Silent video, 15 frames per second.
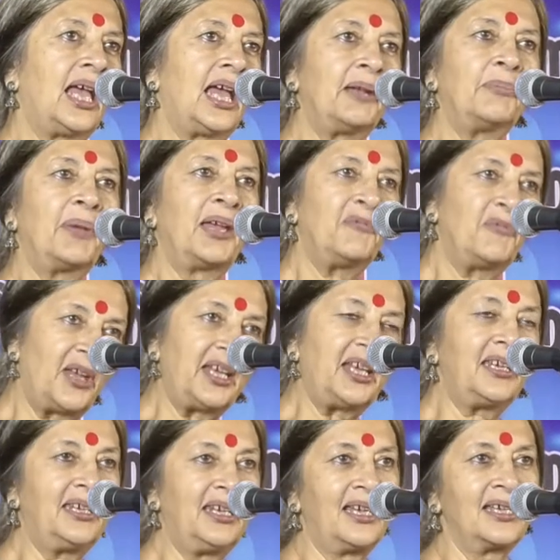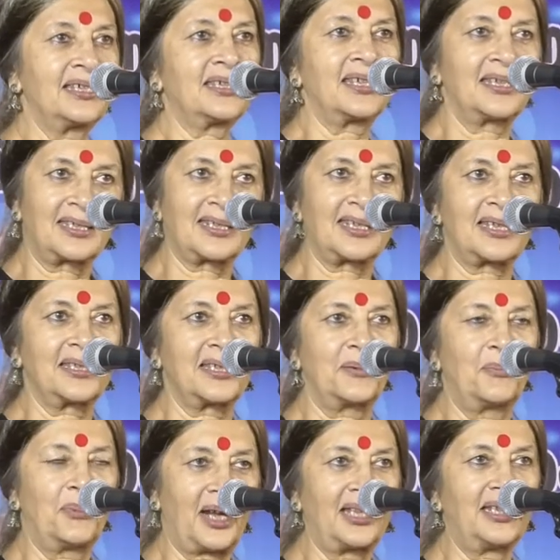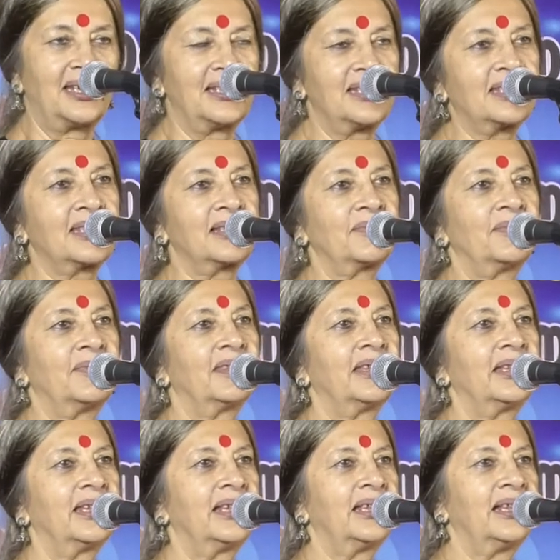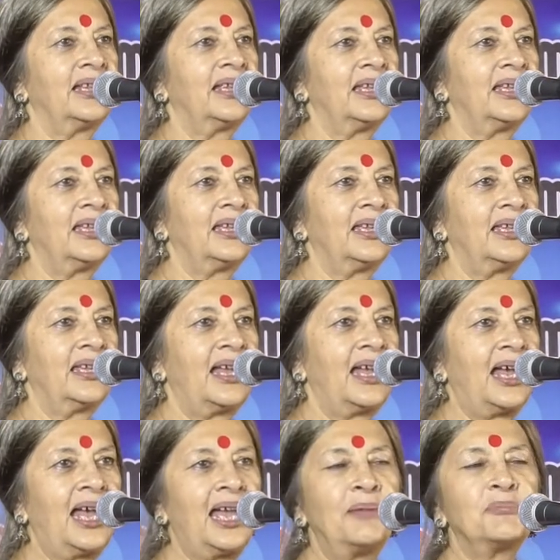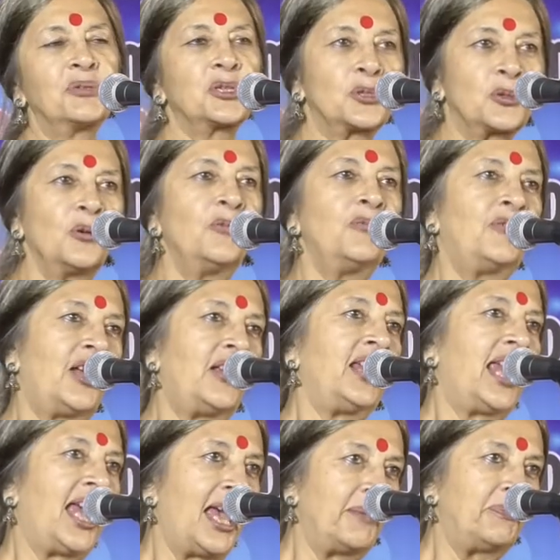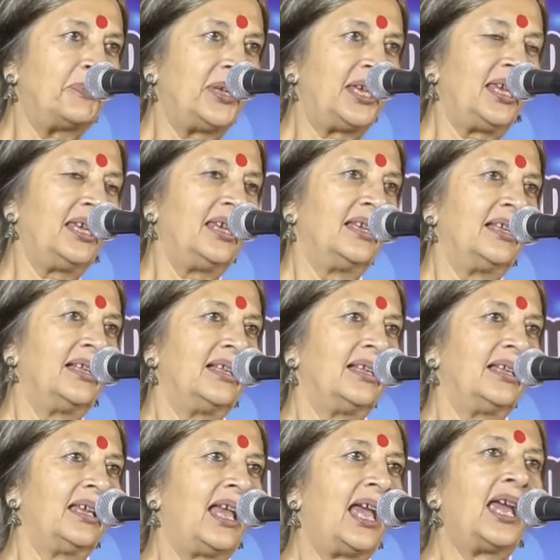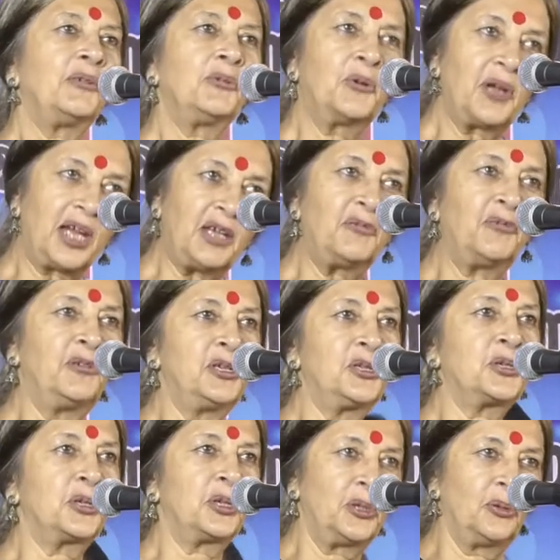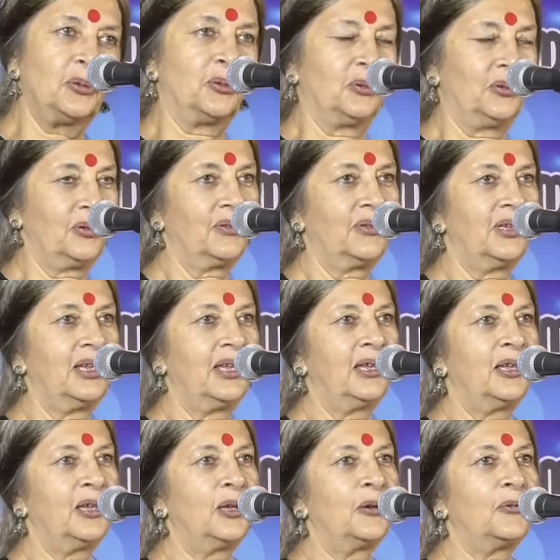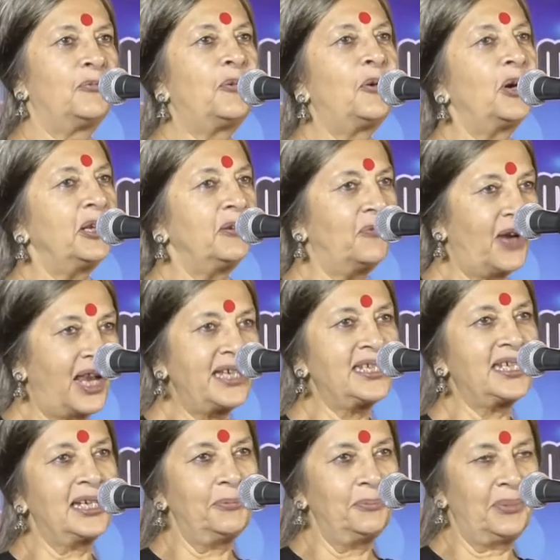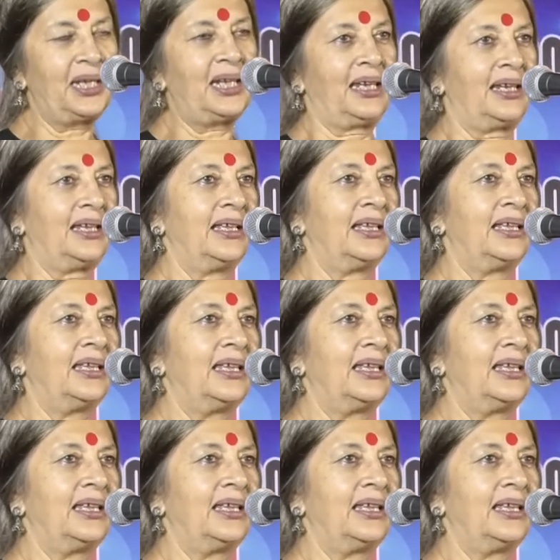and my very dear sisters and brothers, I am so very happy and grateful to you for inviting me